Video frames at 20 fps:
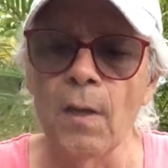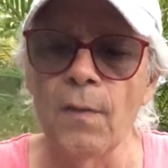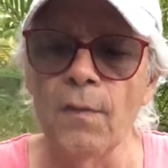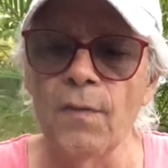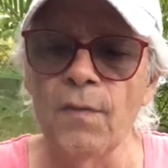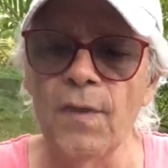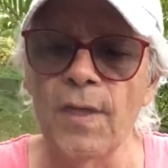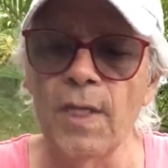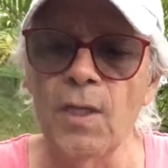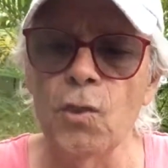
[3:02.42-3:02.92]

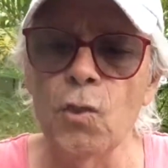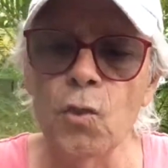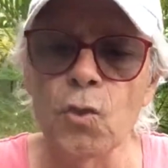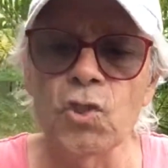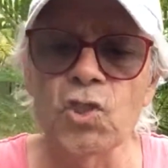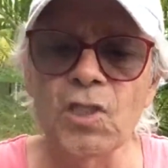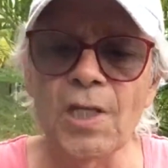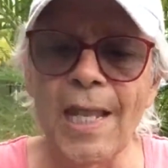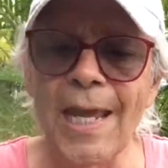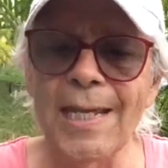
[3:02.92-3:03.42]
you're
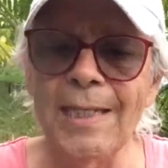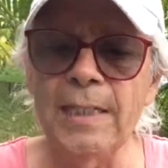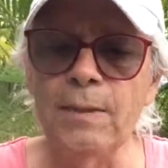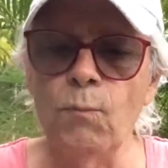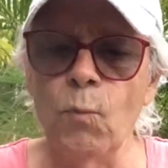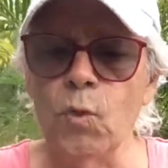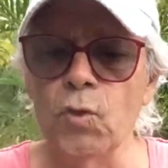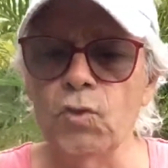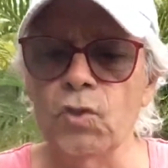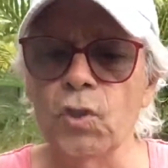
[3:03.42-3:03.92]
slightly
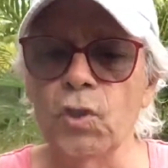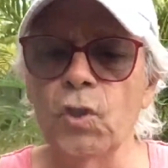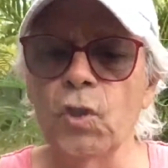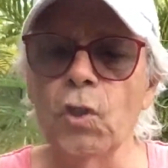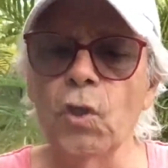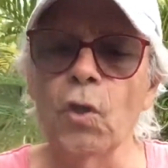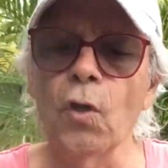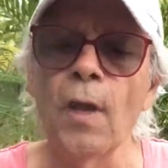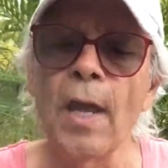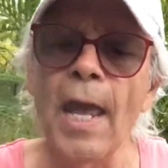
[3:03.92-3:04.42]
more
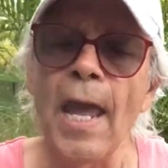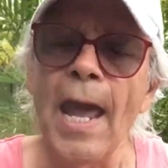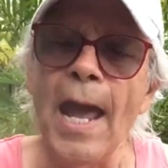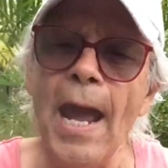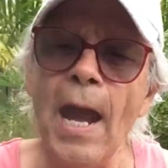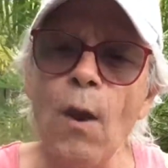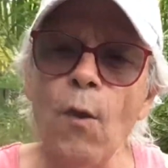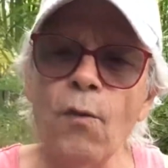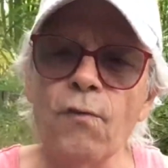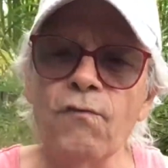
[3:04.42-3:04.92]
secure.
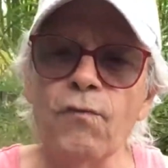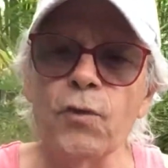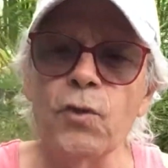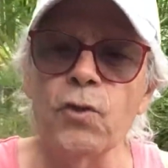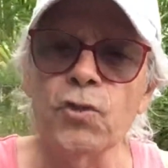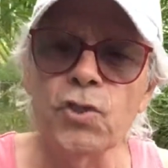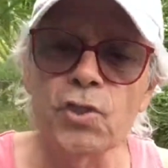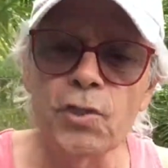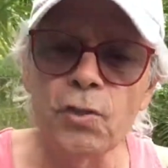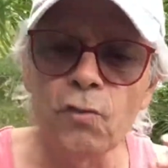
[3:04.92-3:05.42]
However,
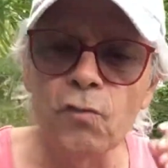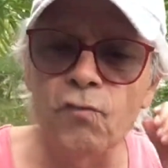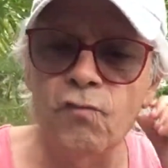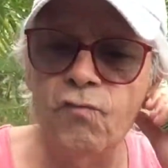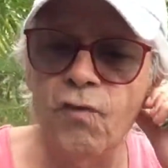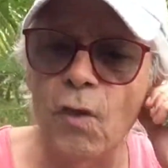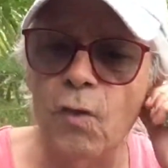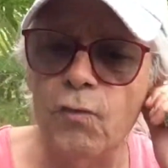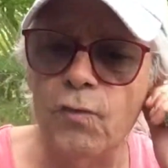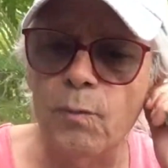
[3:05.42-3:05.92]
you're still
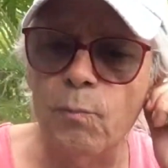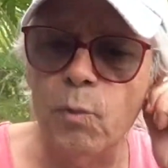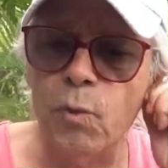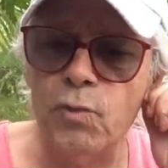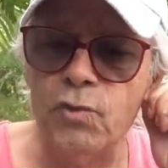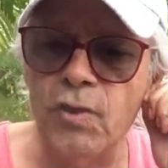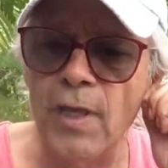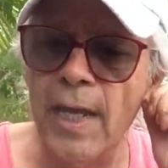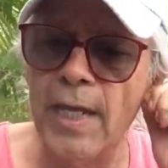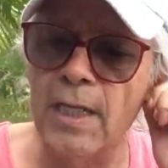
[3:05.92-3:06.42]

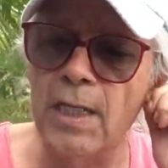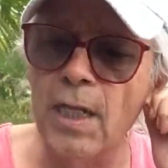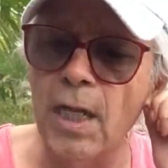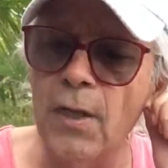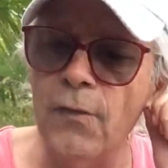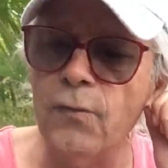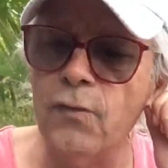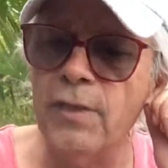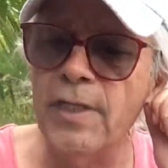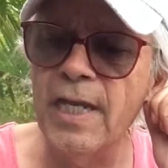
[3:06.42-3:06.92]
vulnerable to any
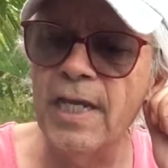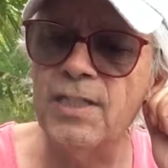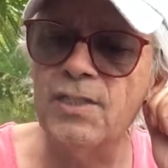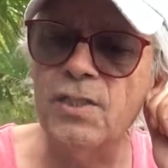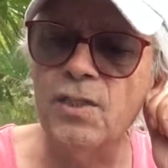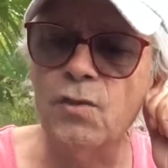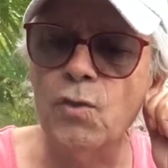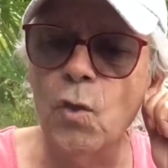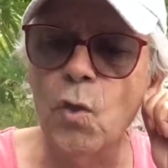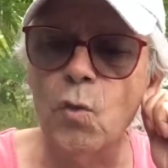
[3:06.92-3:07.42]
other
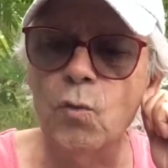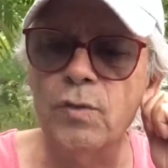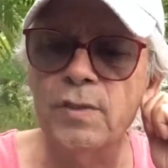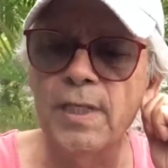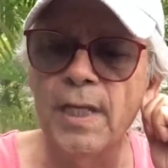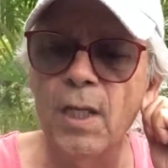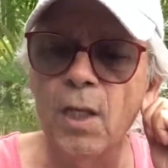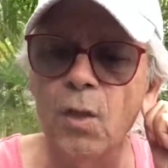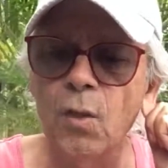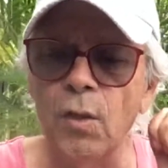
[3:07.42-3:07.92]
guests at the
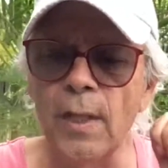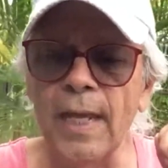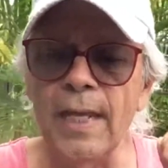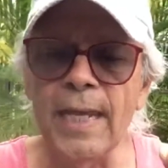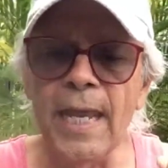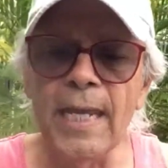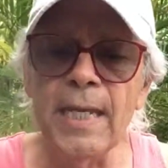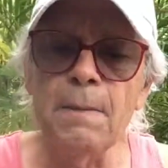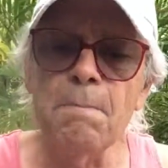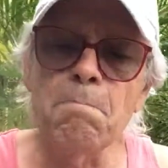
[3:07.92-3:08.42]
hotel
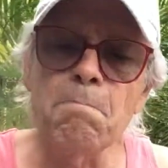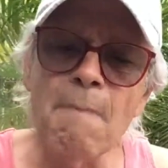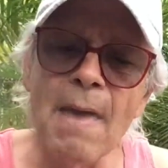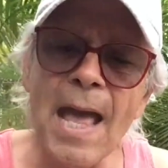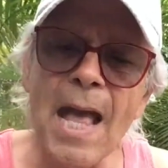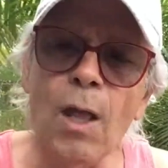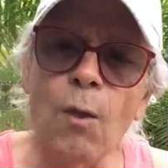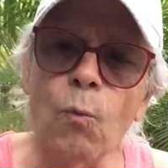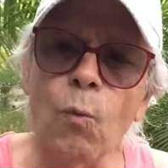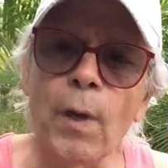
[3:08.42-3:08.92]
and any
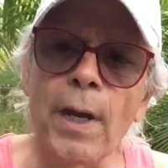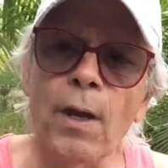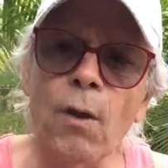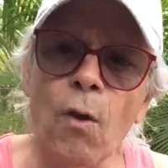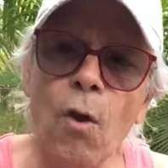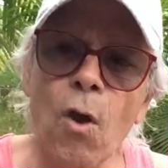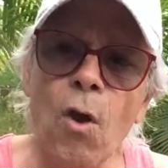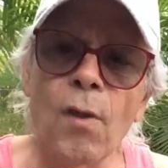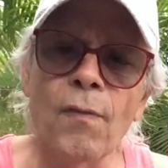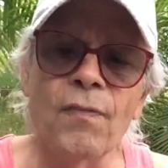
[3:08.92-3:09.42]
malware
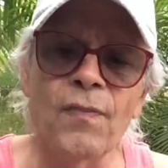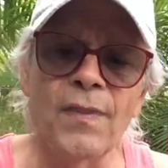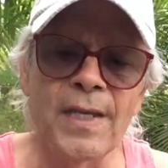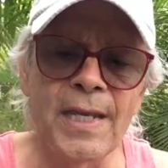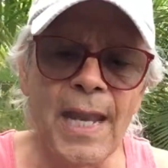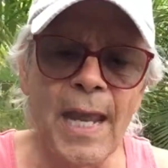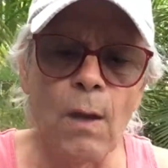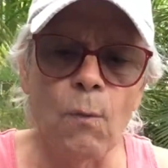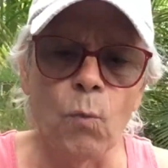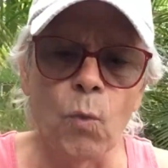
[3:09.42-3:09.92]
on the
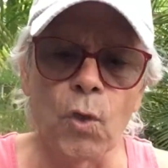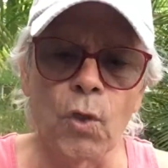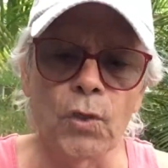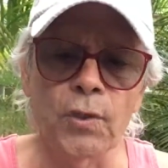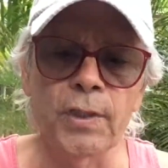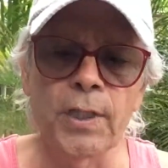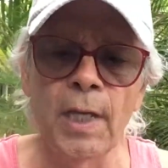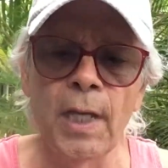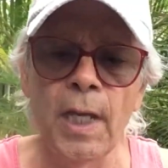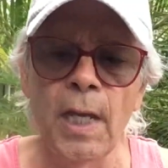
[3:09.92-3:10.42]

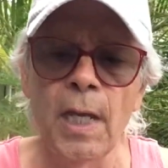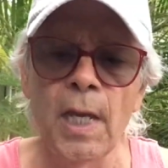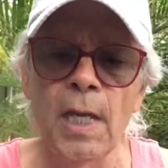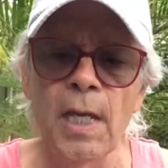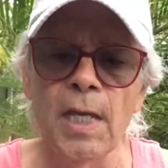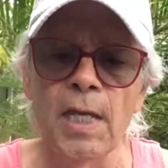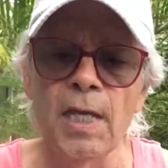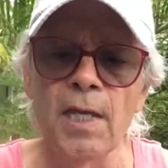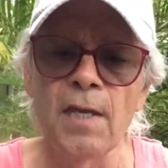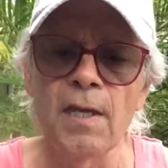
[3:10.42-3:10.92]
network.
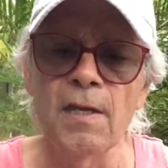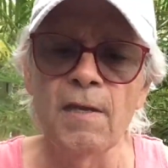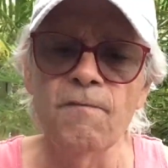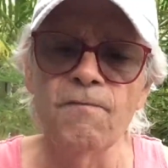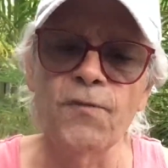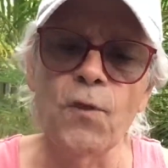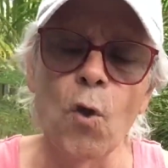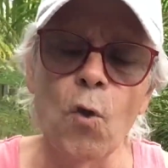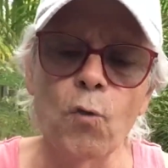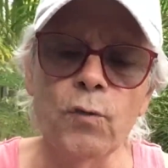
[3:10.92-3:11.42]

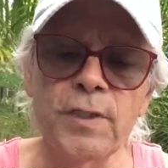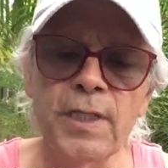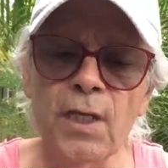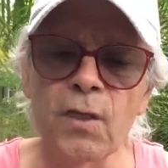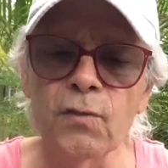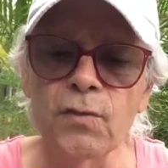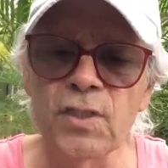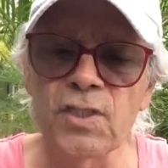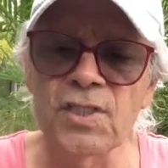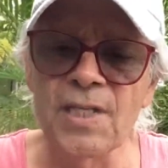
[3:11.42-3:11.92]
If the
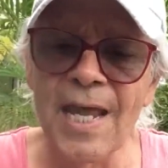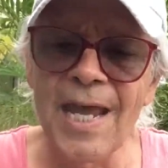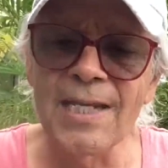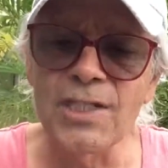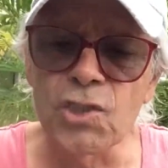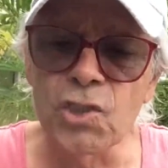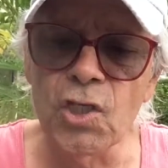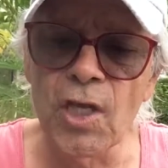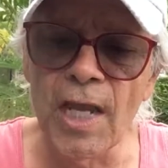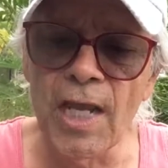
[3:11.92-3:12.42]
hotel does
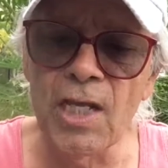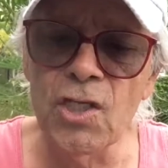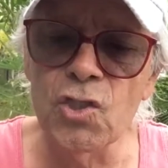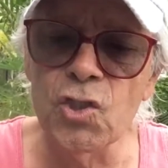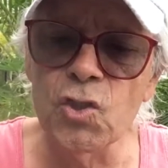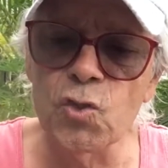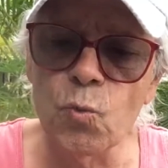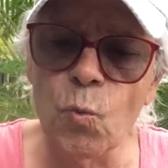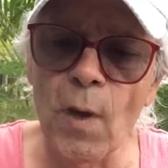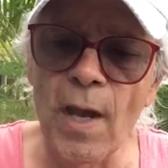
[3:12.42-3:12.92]
not change
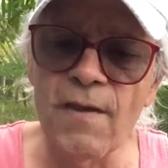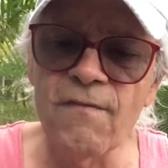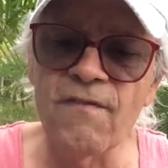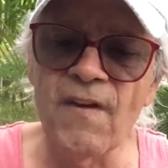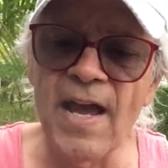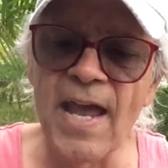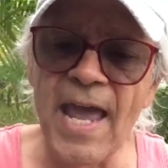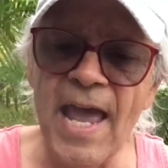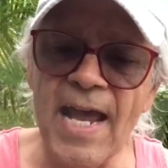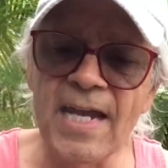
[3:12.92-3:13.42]
its
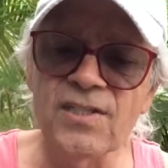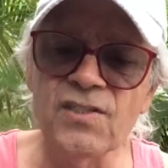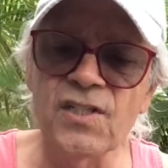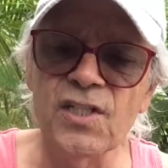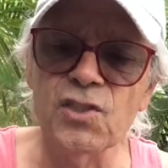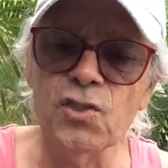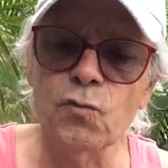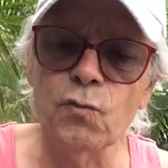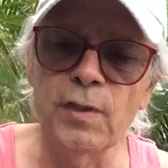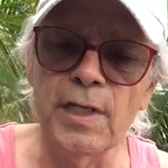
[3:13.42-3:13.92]
Wi-Fi
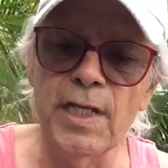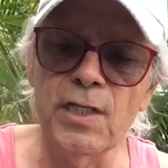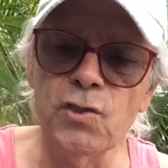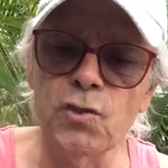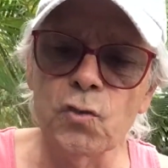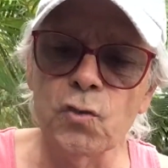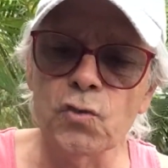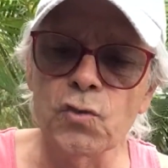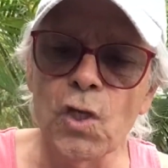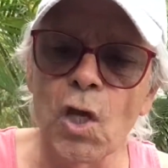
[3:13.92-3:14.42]
access
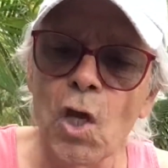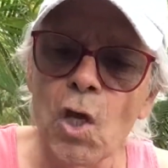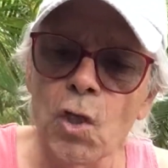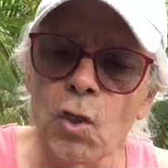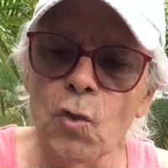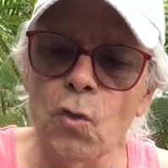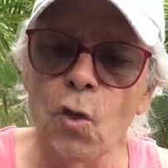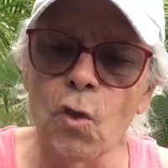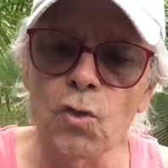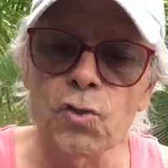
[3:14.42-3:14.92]
credentials,
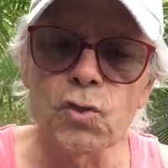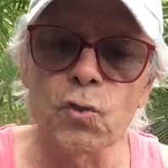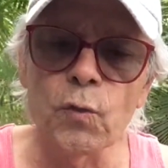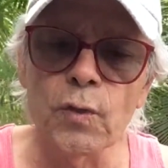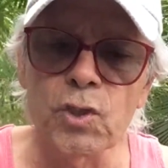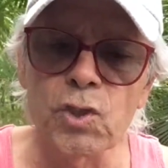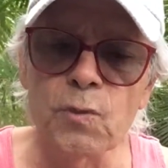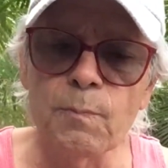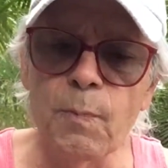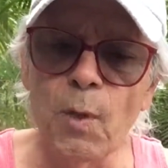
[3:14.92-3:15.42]
you're also
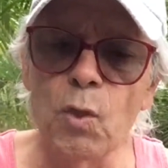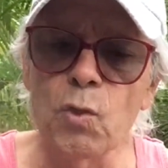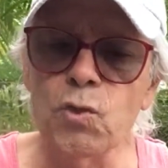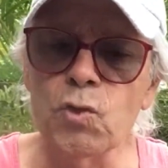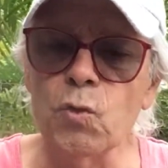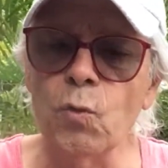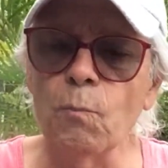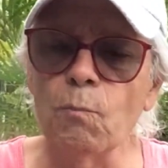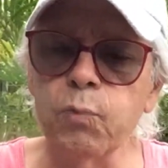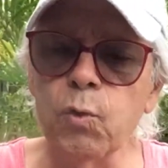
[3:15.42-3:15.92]

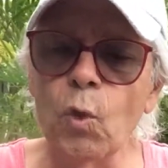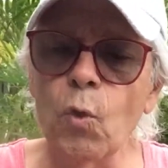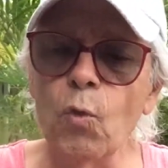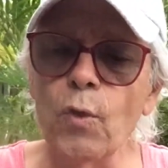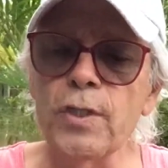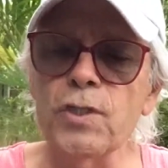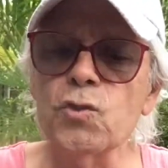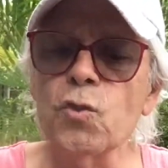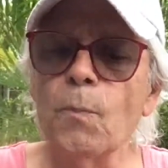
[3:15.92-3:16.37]
exposed to employees or